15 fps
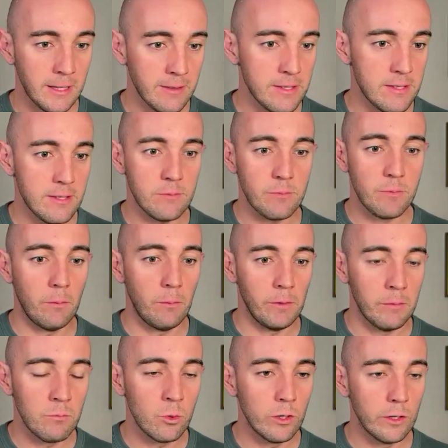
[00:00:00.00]
and this is
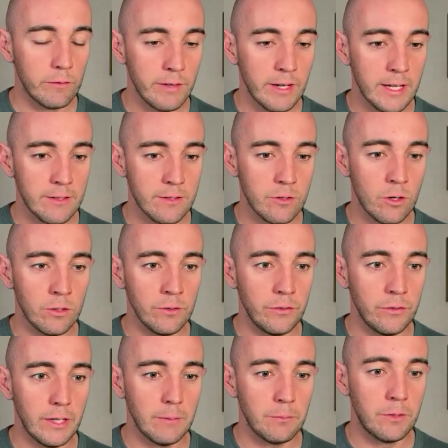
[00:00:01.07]
probably a more advanced
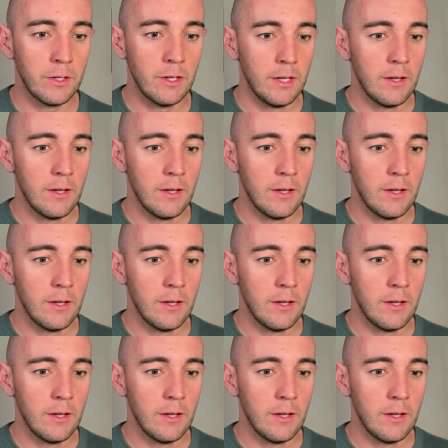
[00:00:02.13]
concept,